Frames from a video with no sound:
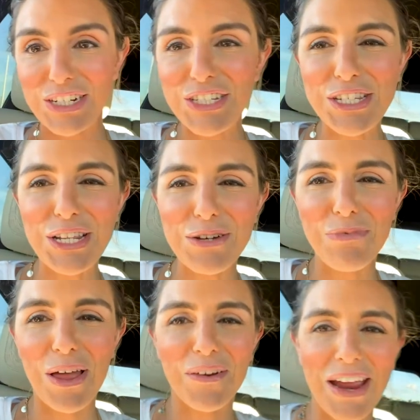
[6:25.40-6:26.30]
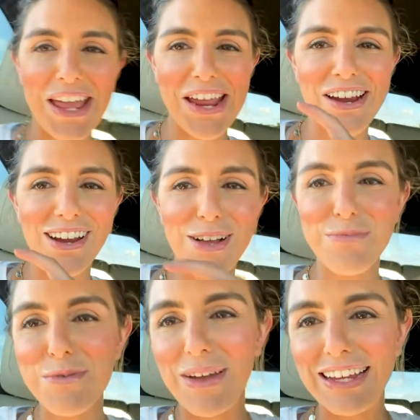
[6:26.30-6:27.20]
Just a little plug right here. I'll
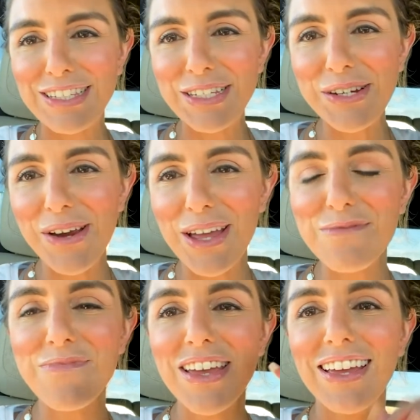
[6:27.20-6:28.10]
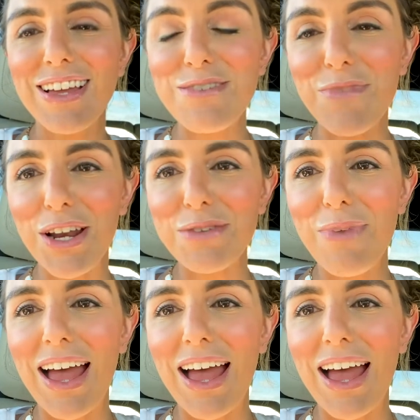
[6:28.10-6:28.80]
put my Instagram, Monika